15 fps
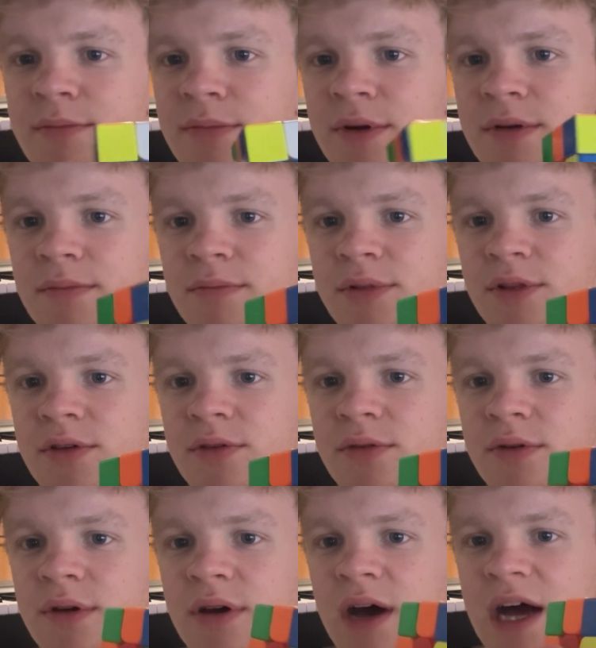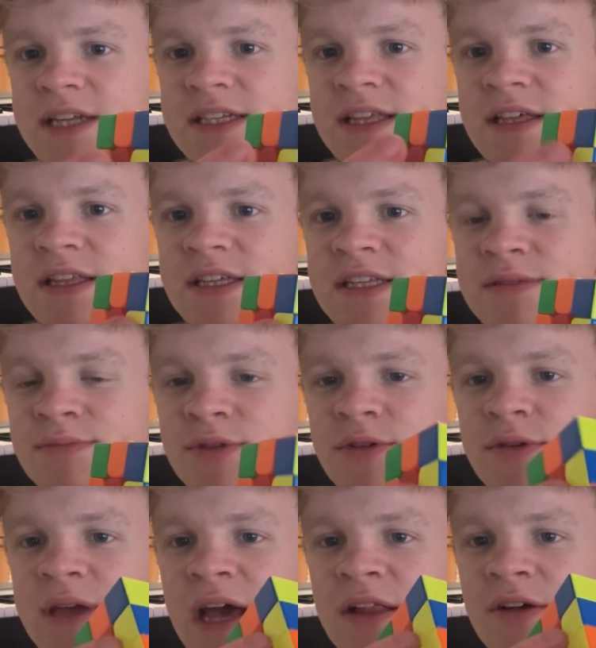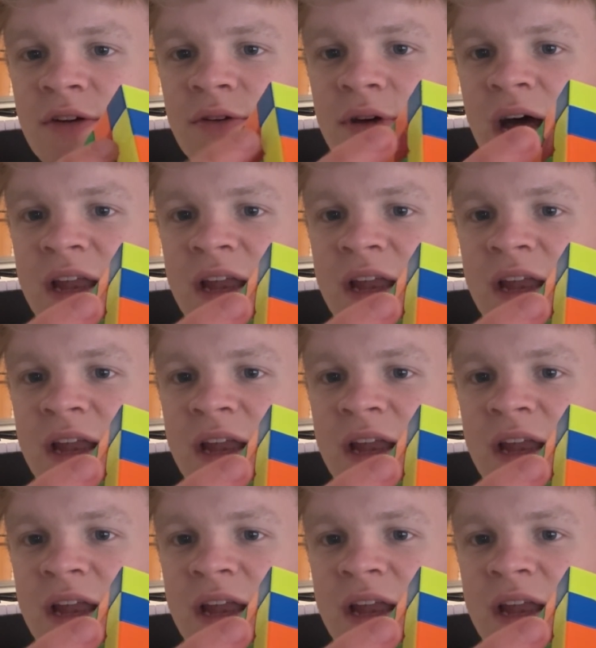but blue, I see that this is blue yellow,